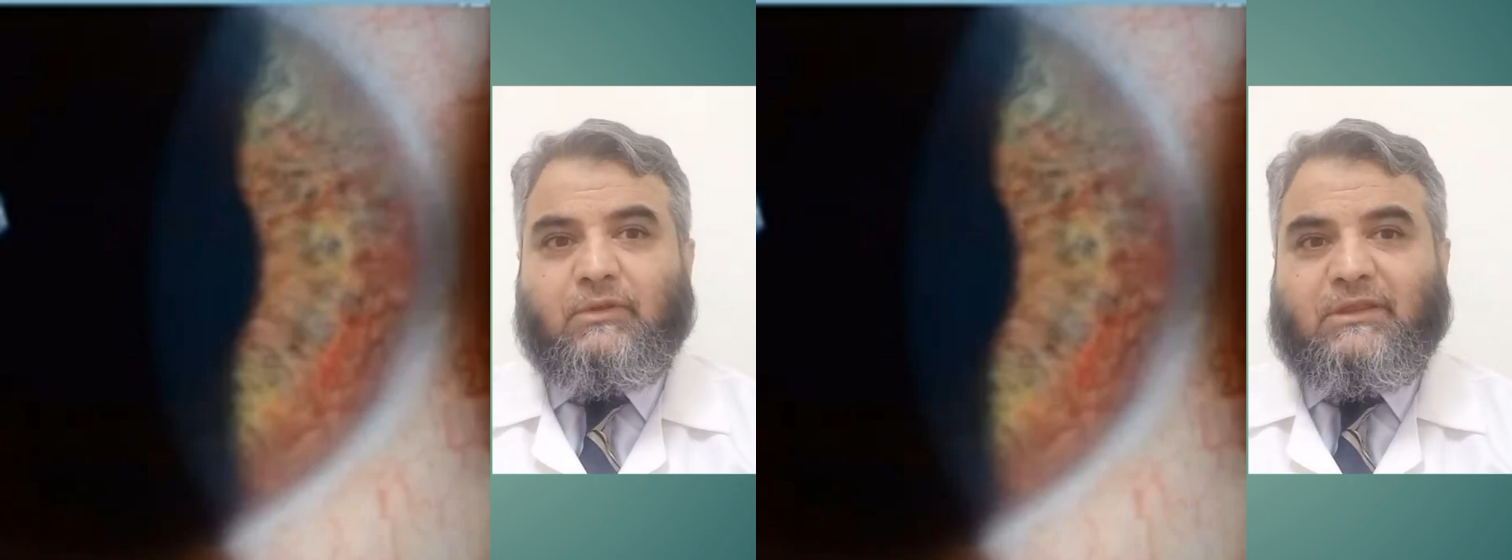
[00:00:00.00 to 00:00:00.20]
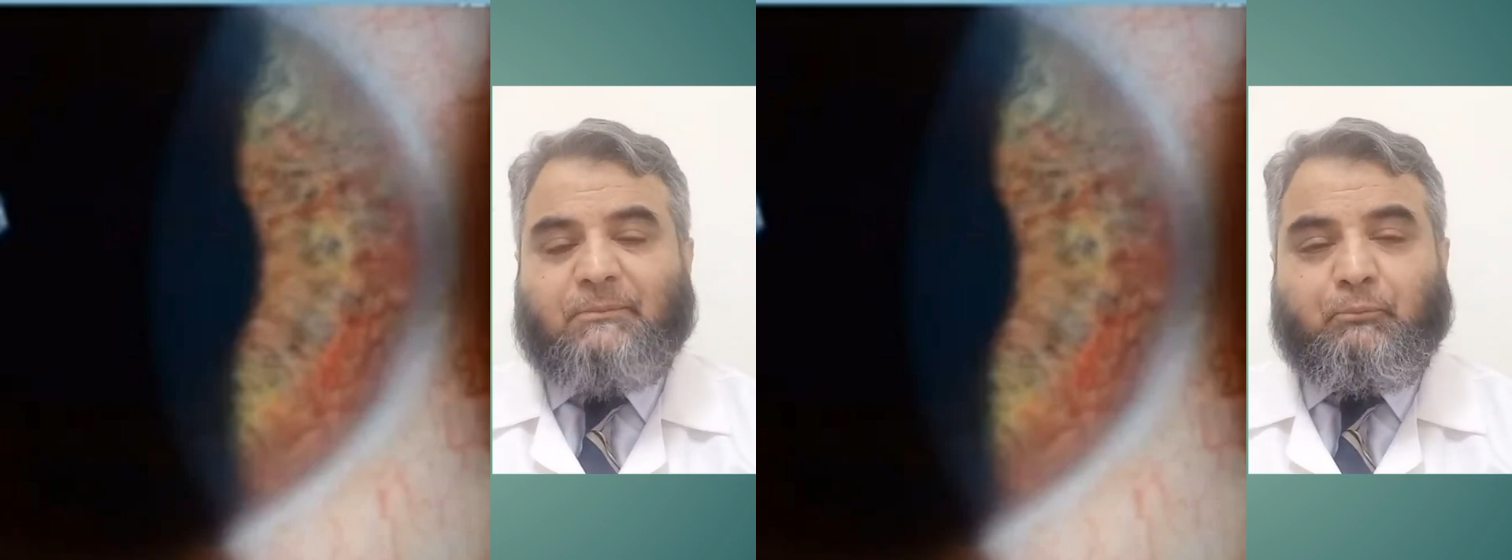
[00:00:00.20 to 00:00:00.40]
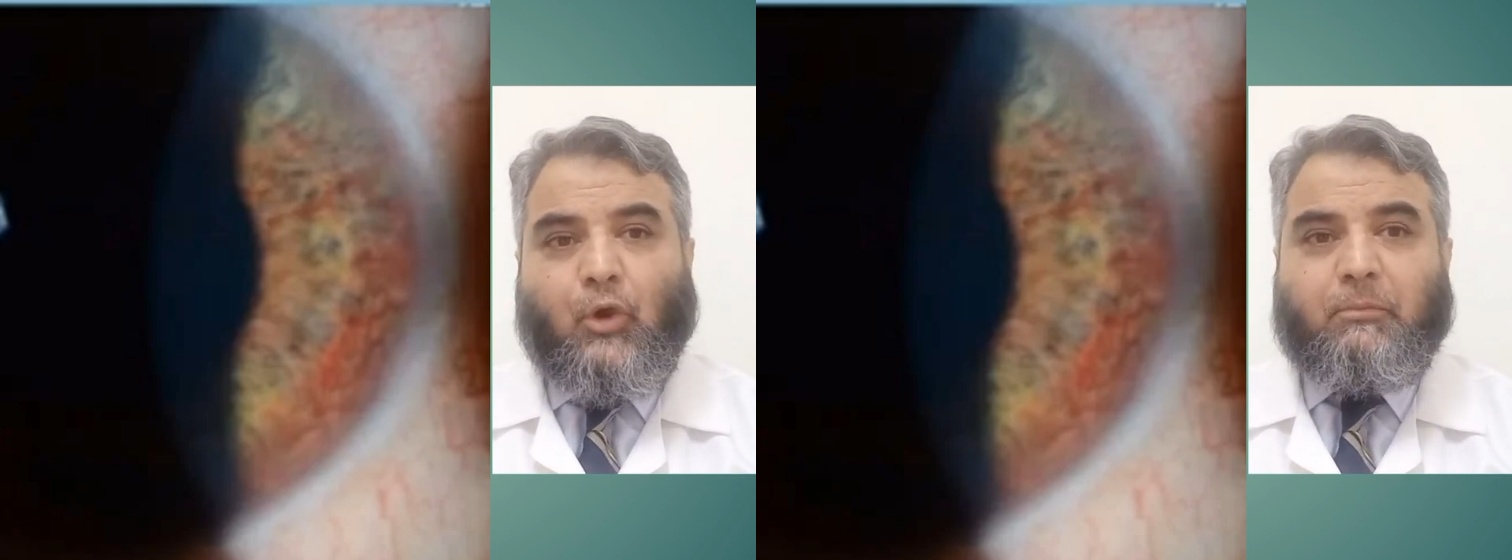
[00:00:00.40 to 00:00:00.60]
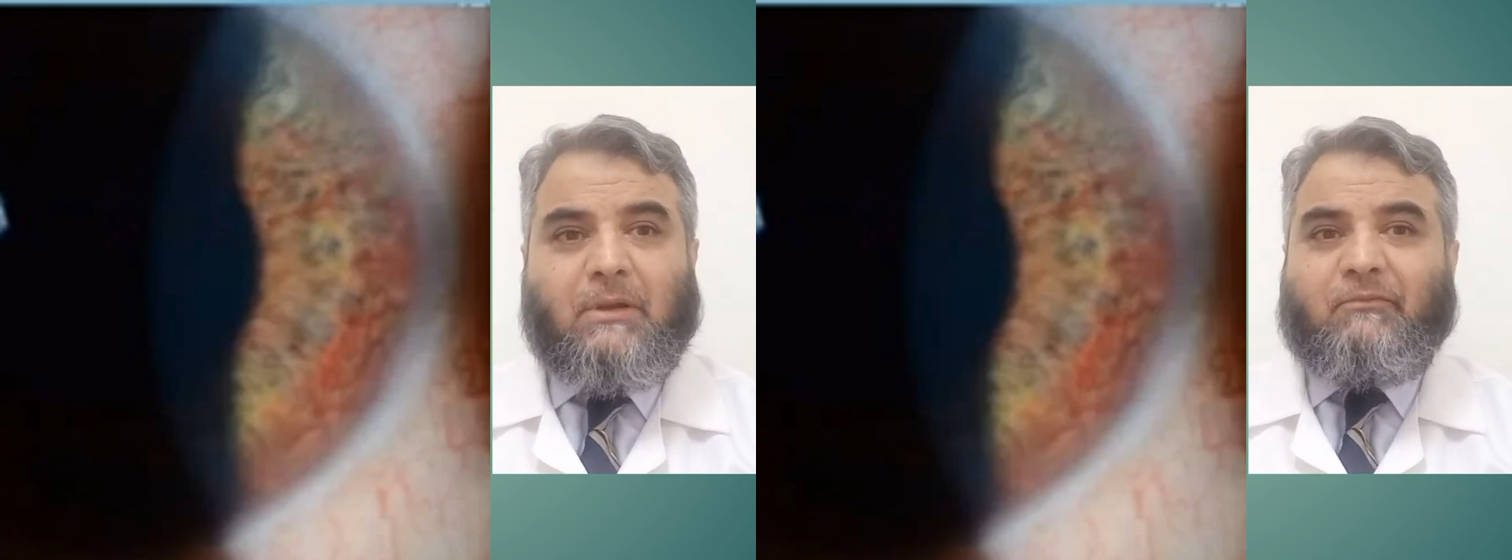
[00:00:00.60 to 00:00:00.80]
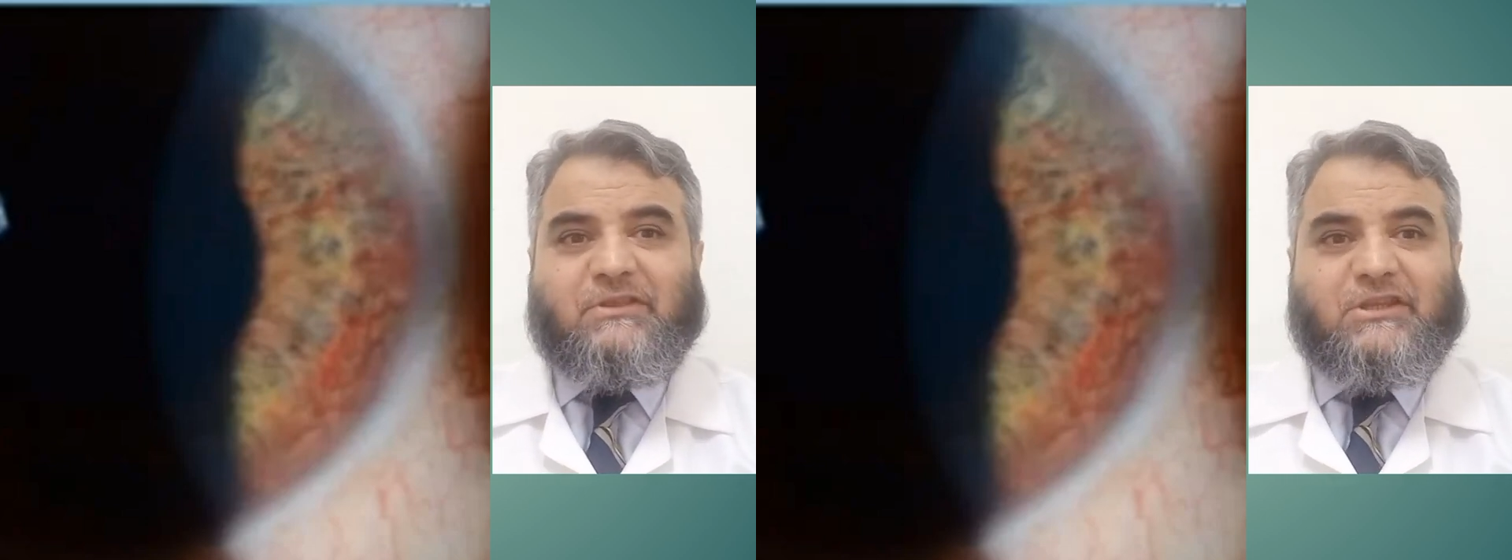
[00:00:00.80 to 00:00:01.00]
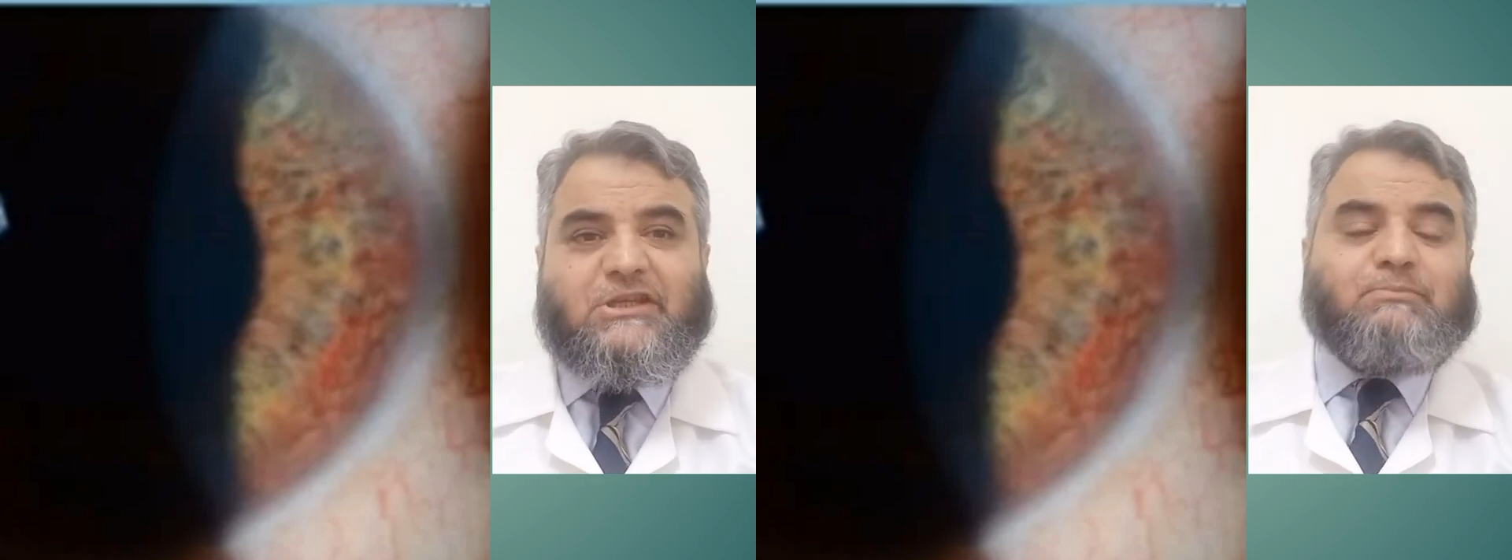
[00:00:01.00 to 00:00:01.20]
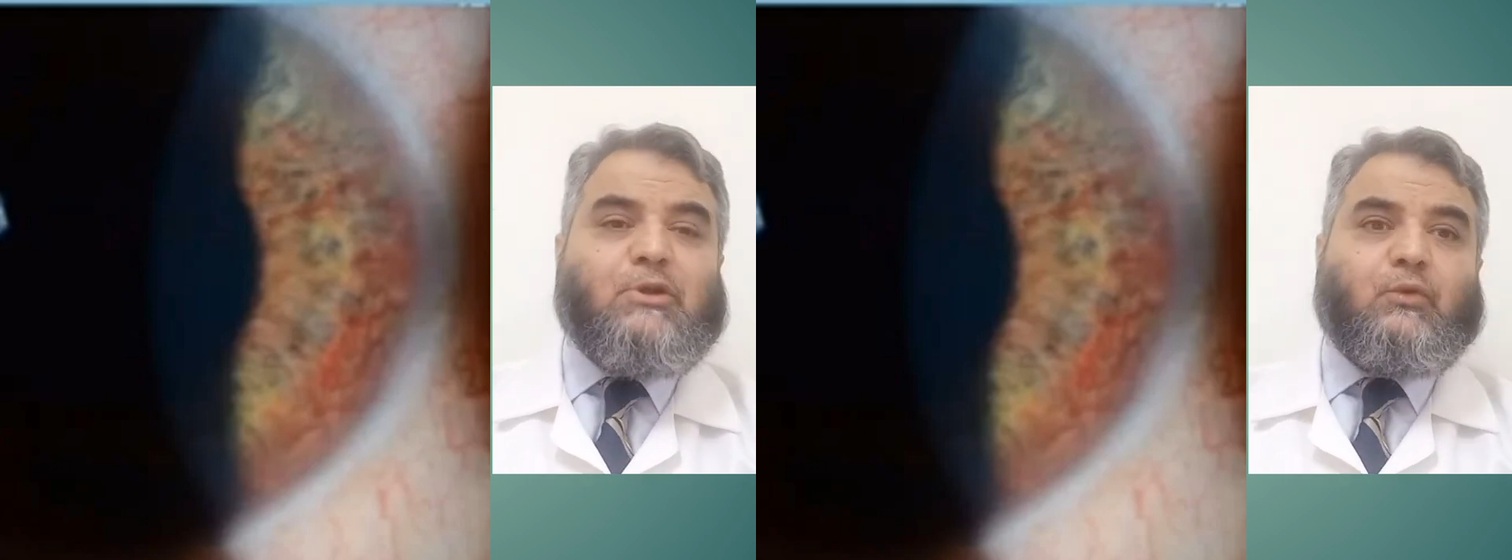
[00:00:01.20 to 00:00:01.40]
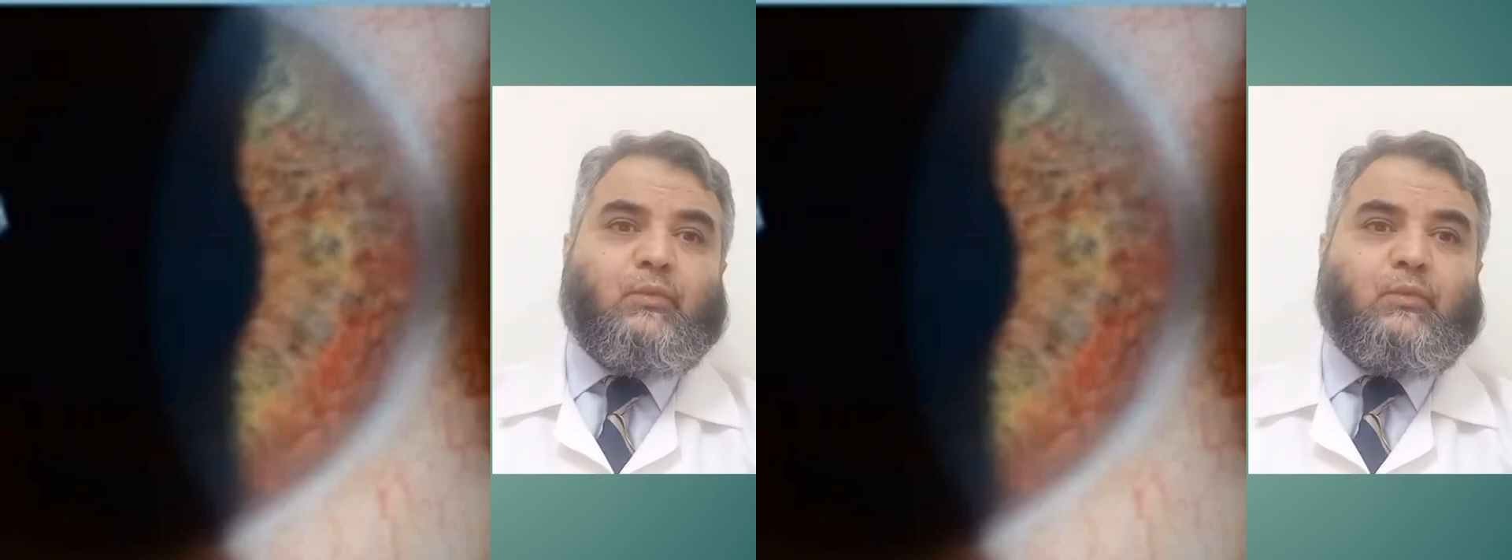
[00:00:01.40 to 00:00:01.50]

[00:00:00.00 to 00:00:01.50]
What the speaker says: The problem with these blood